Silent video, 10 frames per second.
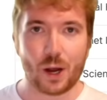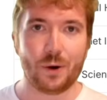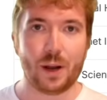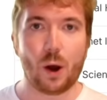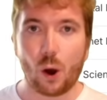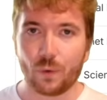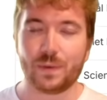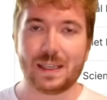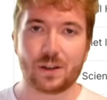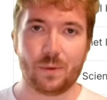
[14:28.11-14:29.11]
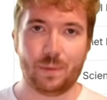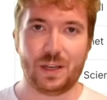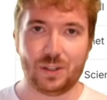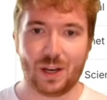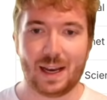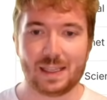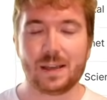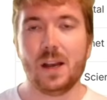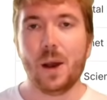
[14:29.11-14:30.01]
owner of these company shares.